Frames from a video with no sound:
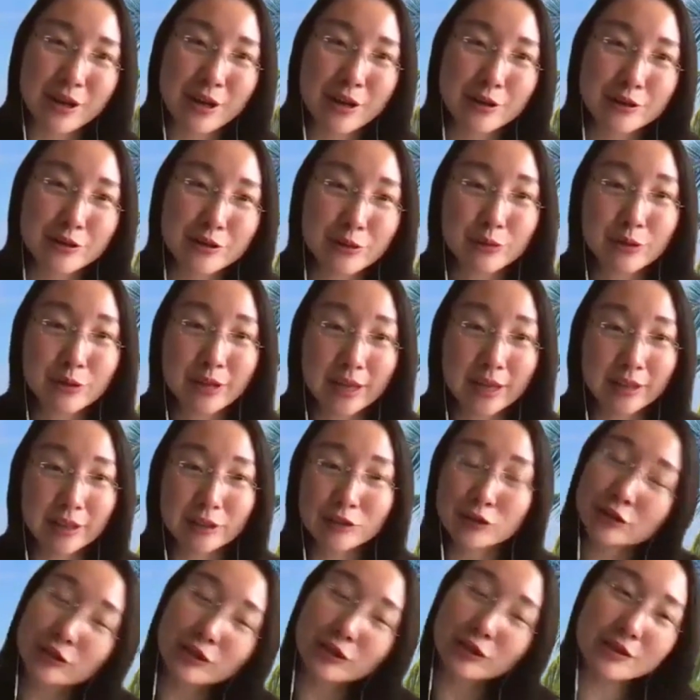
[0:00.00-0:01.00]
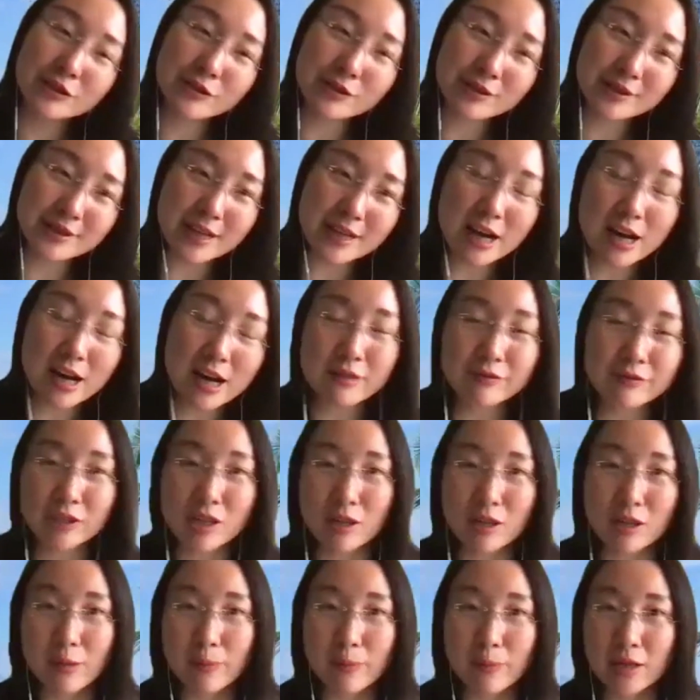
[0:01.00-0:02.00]
So you can introduce yourself,
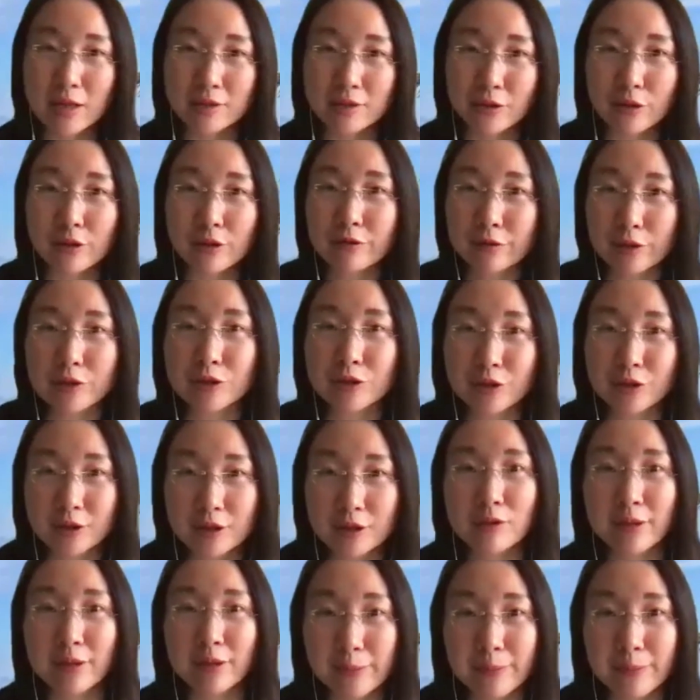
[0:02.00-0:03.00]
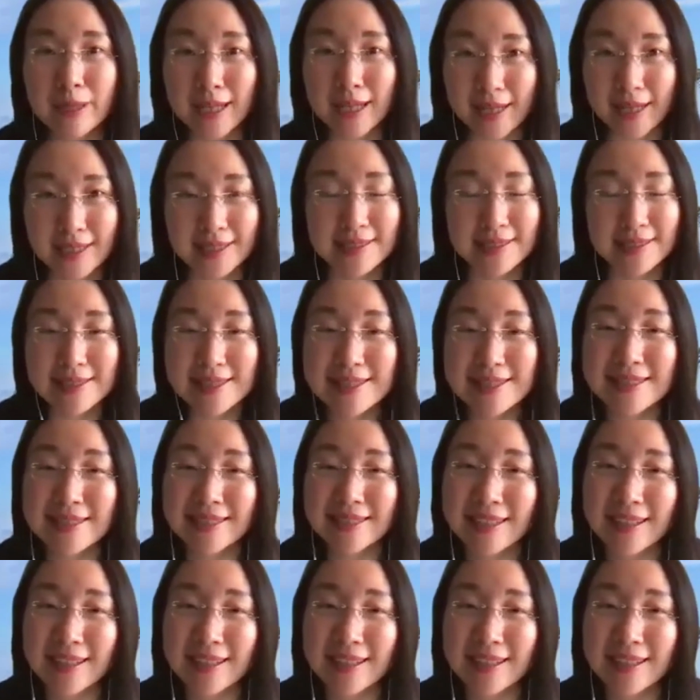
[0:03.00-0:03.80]
talk about your future career plans.